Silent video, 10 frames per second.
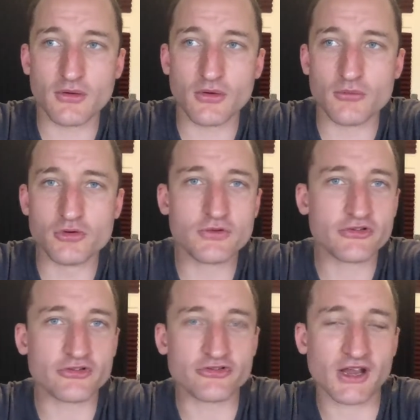movers
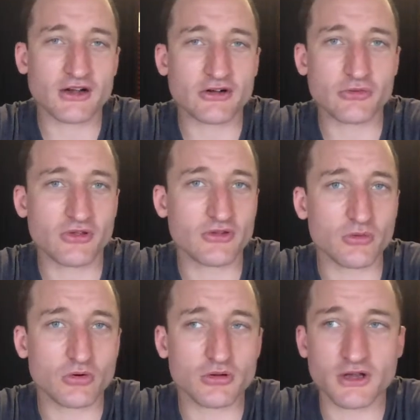and shakers within the
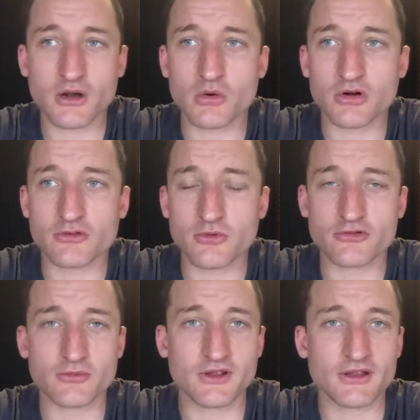world. I know we're supposed
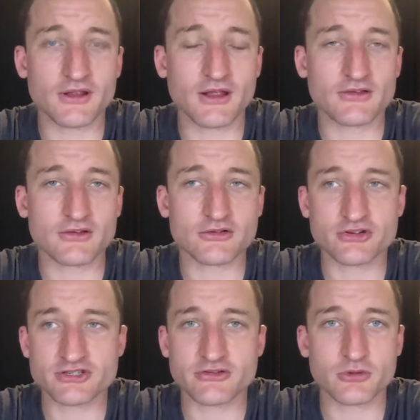to be, as
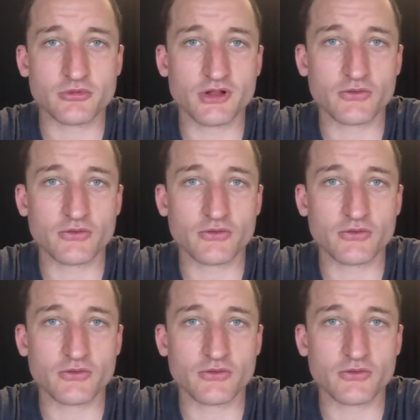Christians, we believe